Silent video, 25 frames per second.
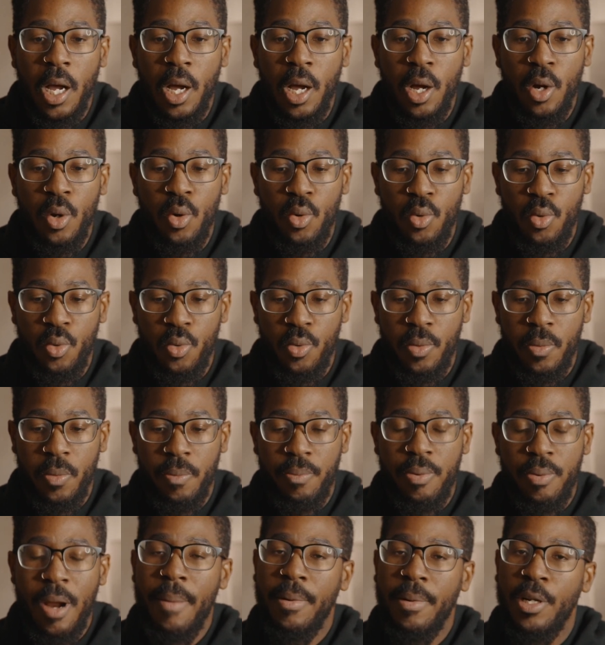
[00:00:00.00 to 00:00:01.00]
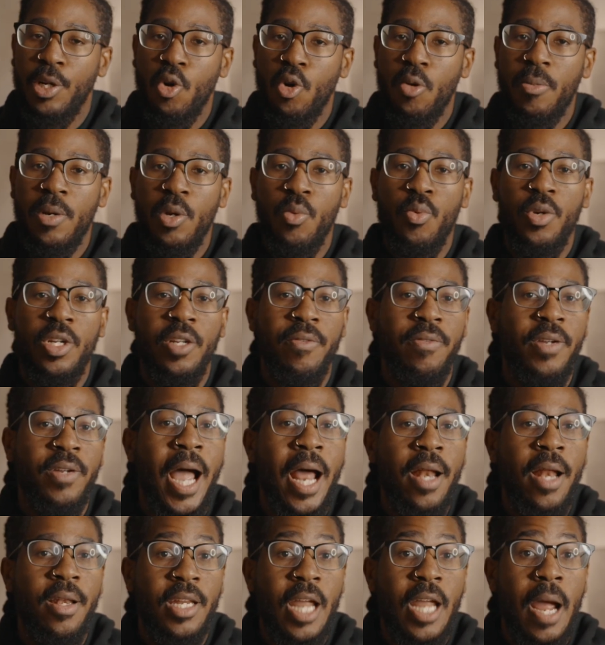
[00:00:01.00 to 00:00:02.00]
who probably normally wouldn't have
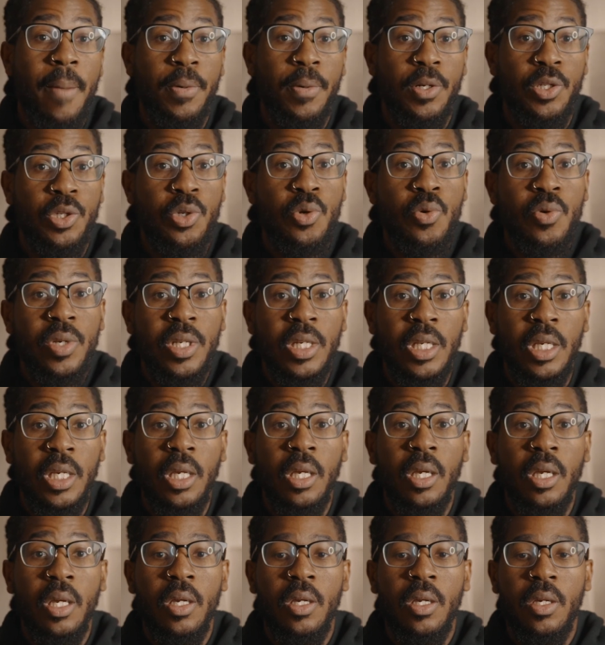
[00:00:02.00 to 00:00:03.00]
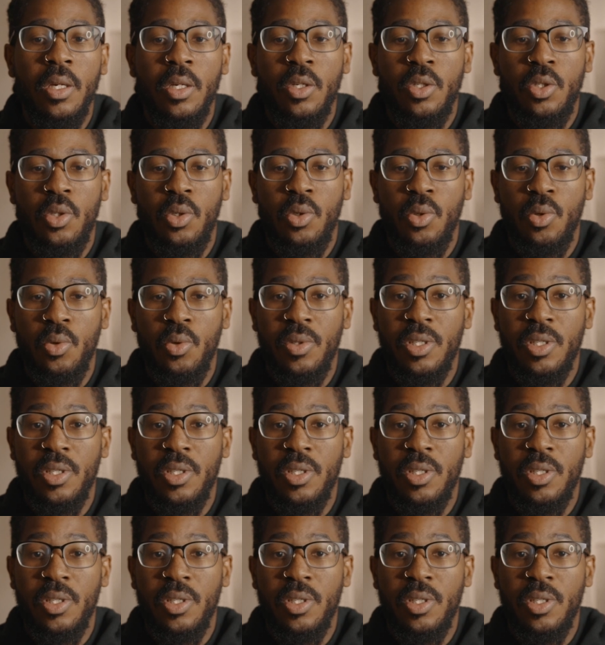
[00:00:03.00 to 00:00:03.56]
gotten the opportunity to